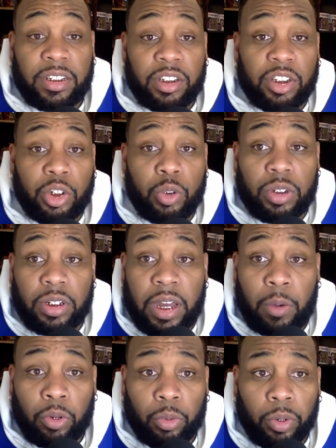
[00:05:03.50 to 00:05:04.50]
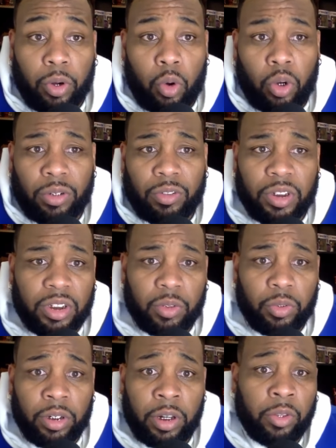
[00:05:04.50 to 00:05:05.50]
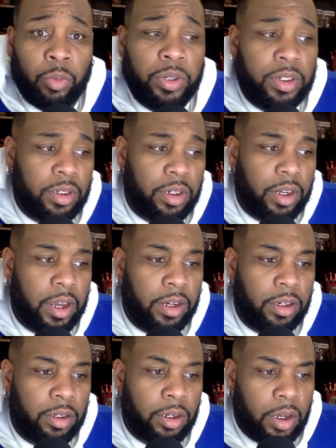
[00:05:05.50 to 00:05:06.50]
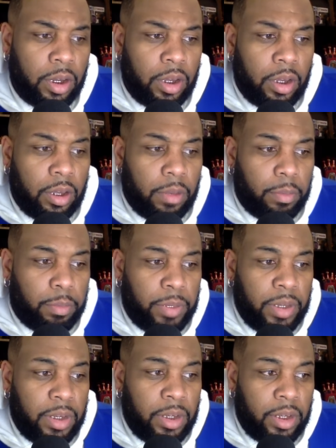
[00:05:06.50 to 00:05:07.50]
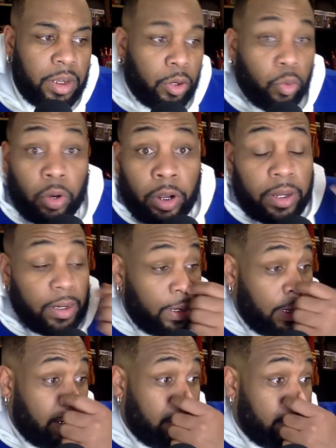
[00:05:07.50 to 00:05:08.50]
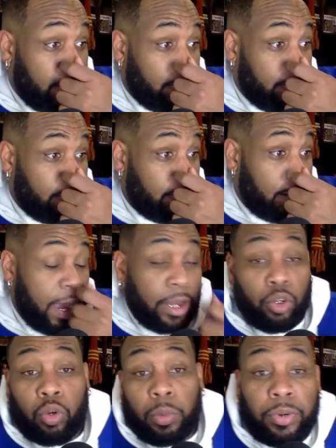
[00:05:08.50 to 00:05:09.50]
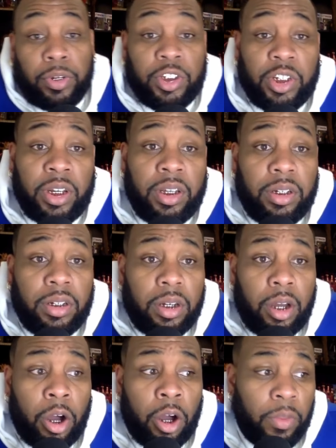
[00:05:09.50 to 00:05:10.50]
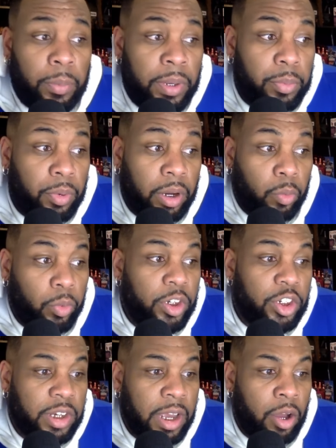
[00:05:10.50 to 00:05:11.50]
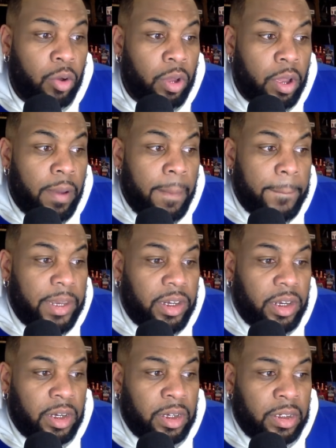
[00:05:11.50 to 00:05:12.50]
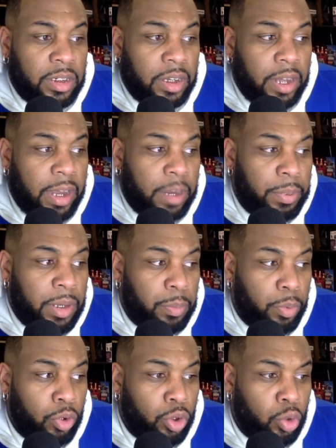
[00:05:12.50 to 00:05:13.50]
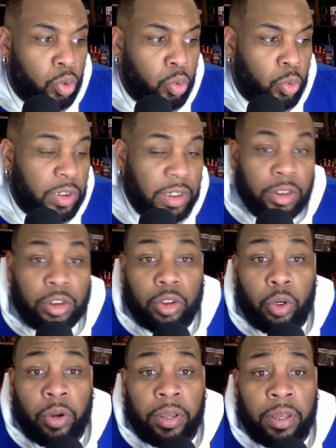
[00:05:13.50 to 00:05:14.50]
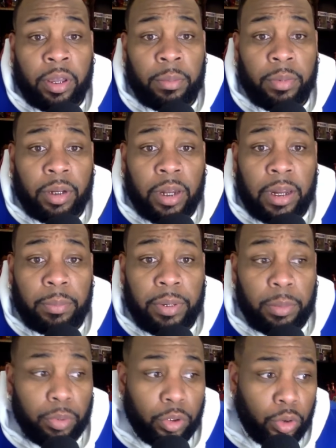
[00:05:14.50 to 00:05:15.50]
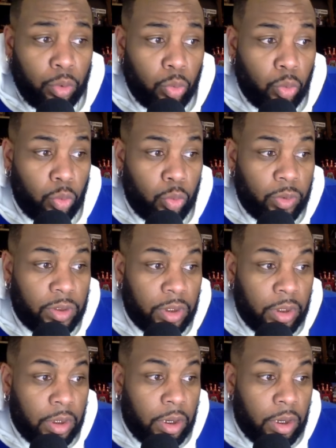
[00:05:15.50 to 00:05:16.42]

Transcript: as an excuse to not want to record. It was just another reason to kind of be in a rut. And I do appreciate all the people that reached out because a lot of people use Instagram, a lot of people use